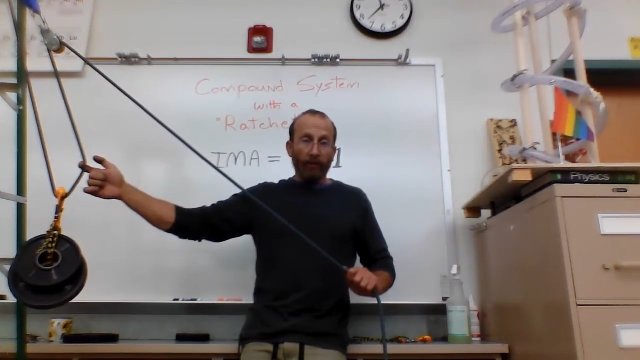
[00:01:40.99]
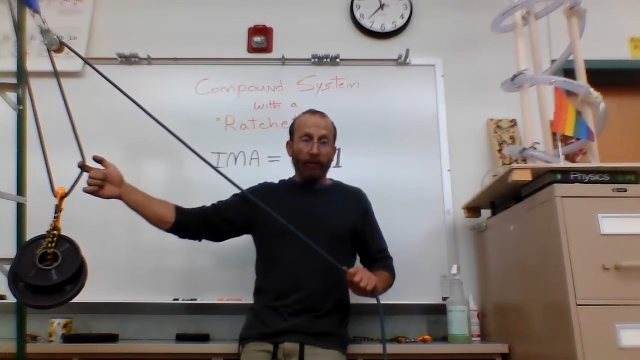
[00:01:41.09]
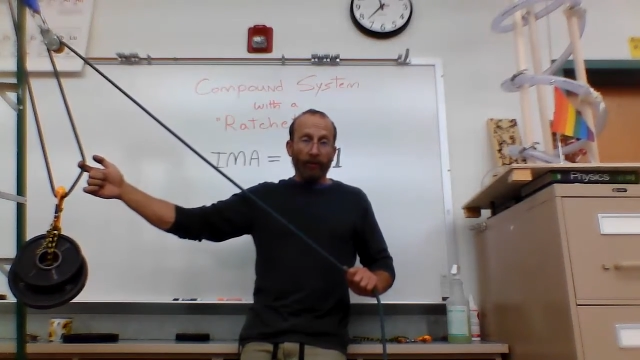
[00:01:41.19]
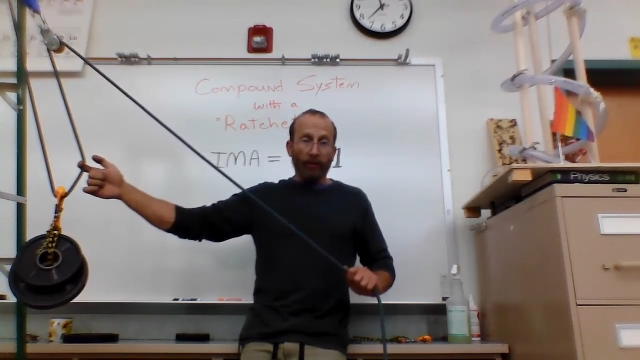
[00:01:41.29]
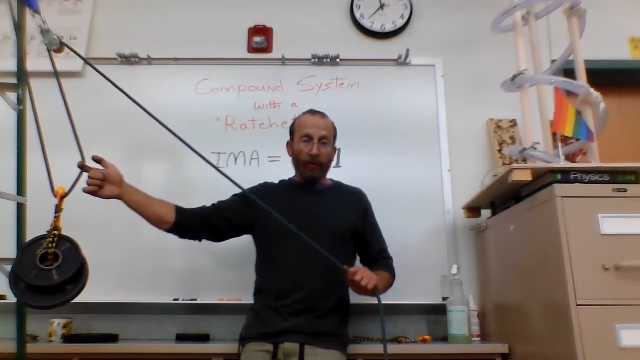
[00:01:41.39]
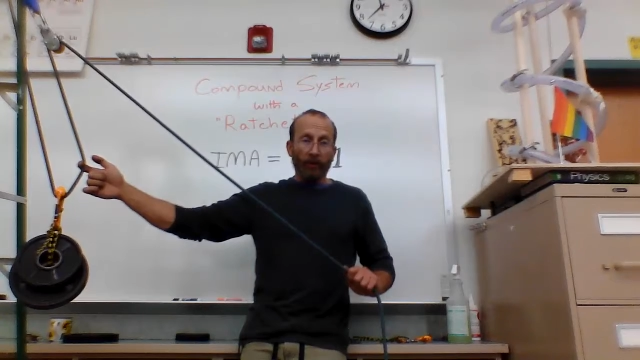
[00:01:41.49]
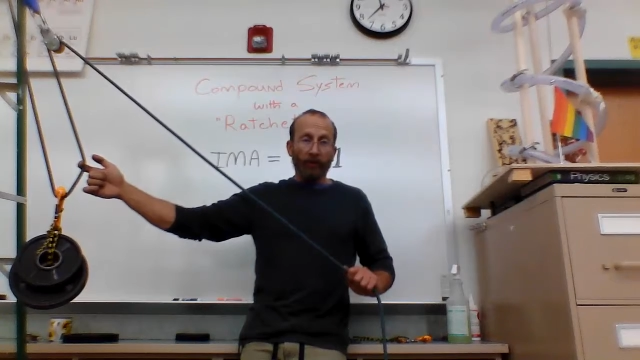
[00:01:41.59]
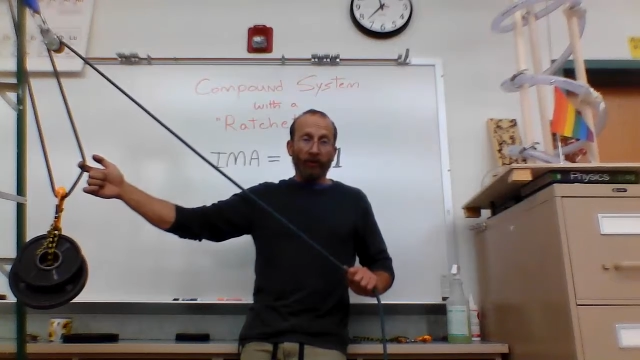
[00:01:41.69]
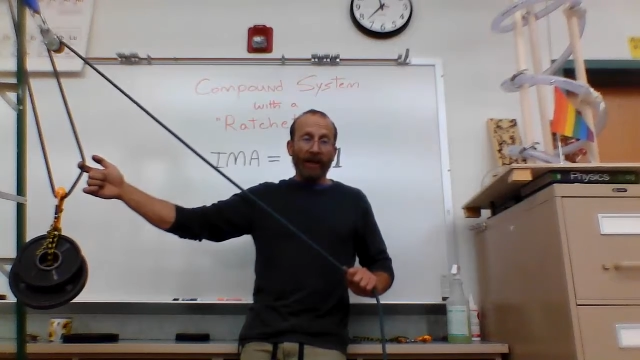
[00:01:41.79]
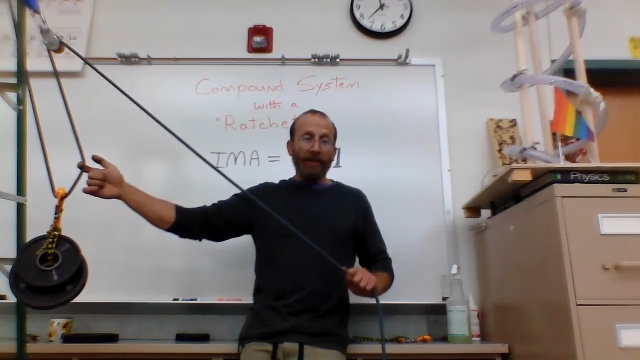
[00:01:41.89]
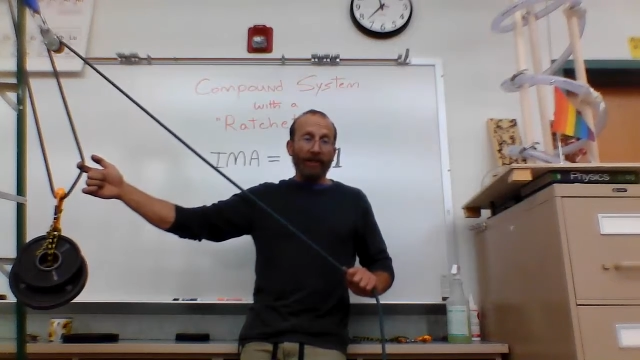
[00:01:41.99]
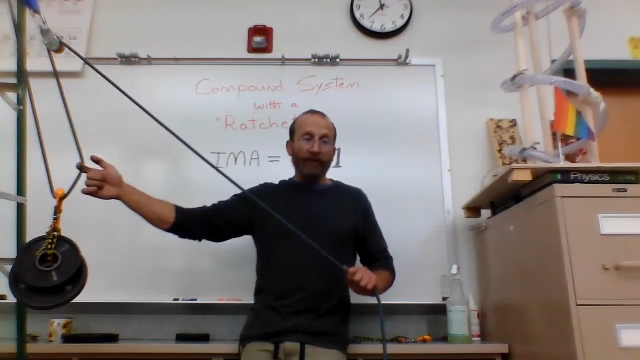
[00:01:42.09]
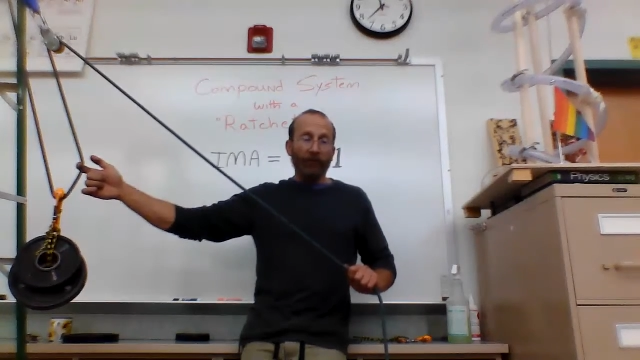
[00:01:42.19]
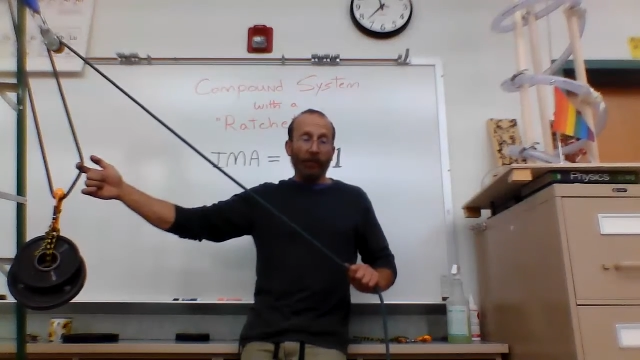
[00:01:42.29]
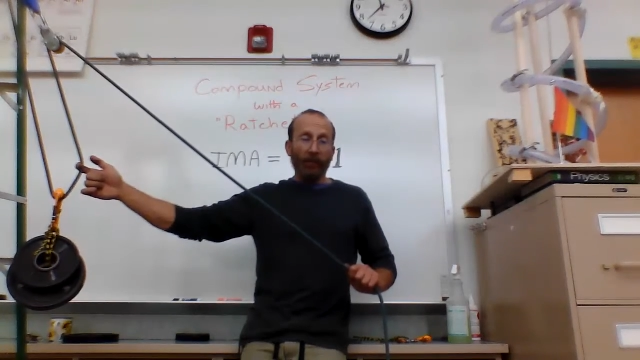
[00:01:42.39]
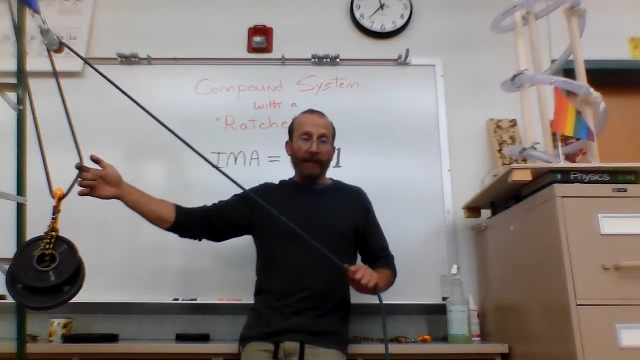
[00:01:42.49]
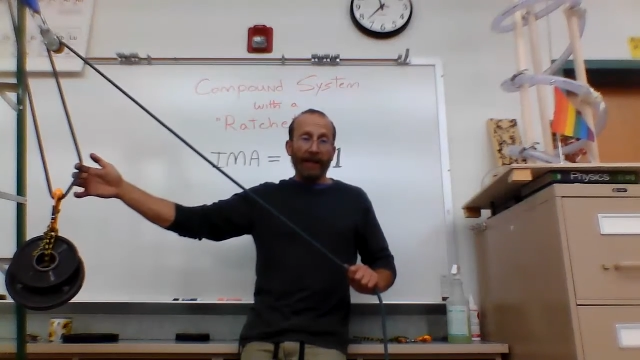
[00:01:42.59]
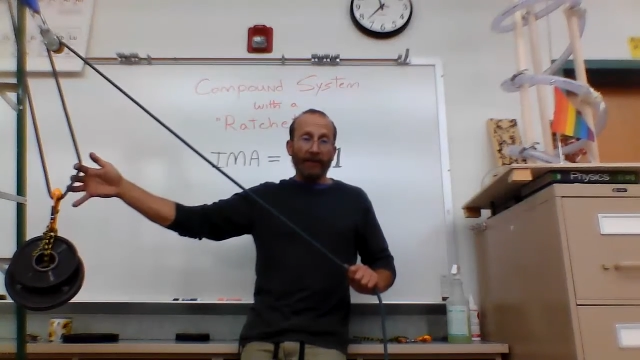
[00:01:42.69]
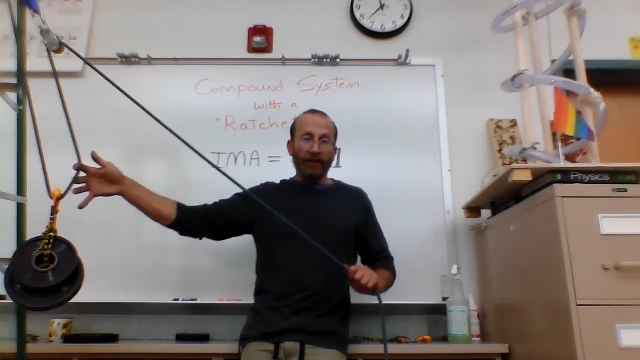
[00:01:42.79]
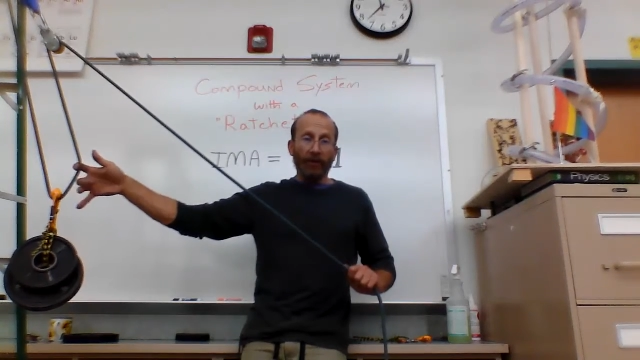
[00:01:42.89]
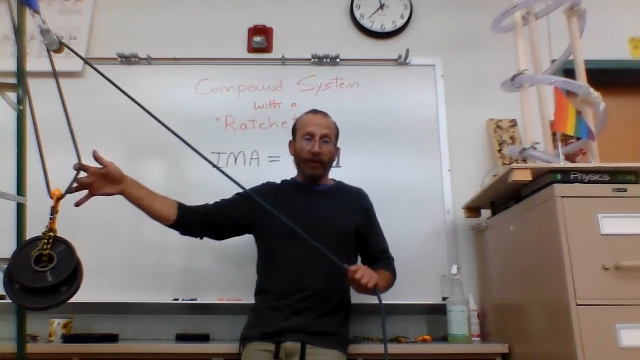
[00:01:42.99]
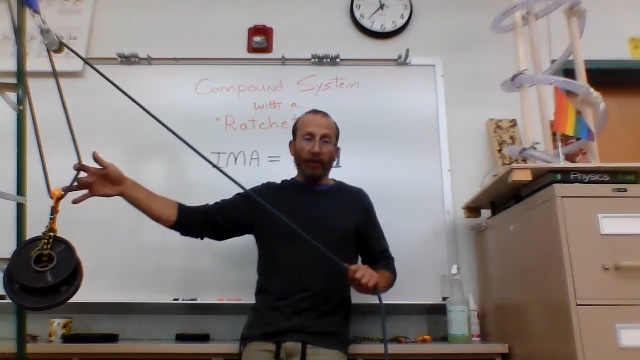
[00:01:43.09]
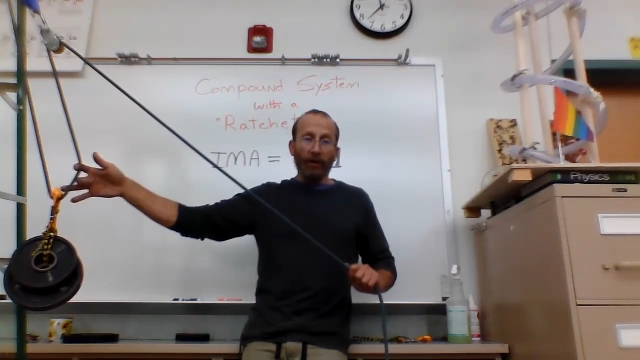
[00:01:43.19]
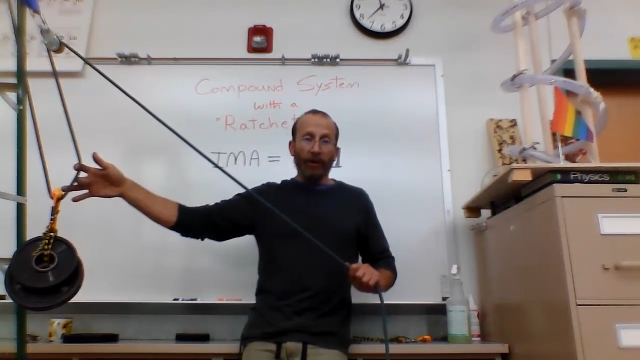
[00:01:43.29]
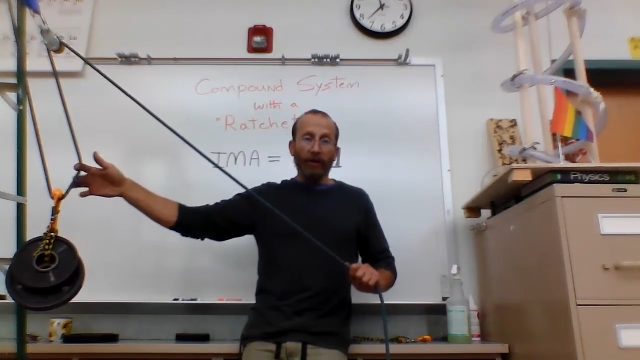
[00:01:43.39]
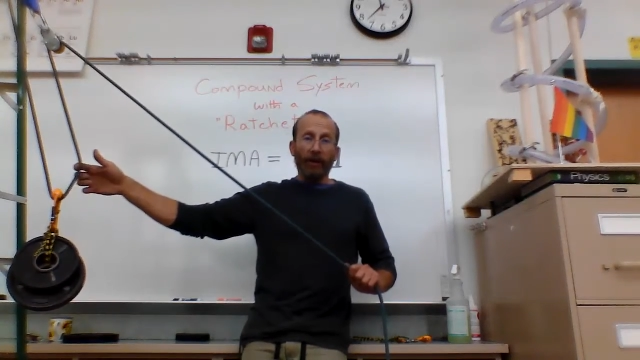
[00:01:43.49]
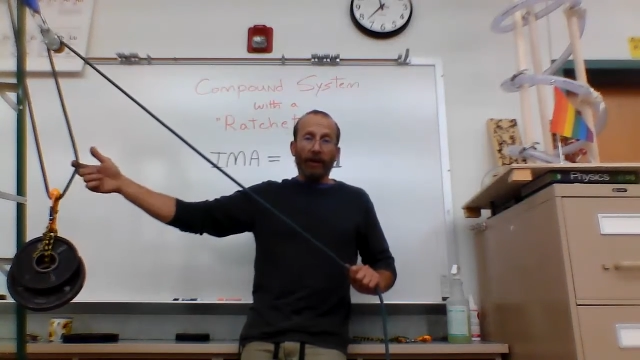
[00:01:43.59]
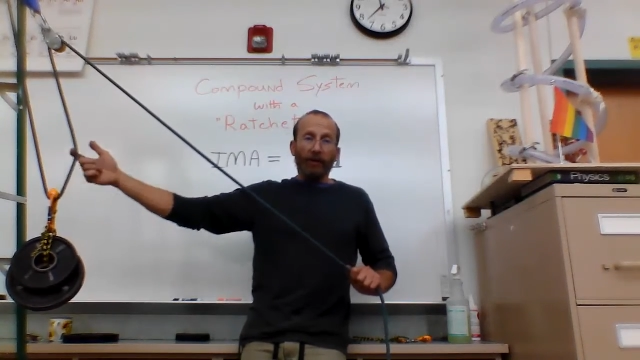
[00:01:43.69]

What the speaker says: the segments of rope attached to the load here.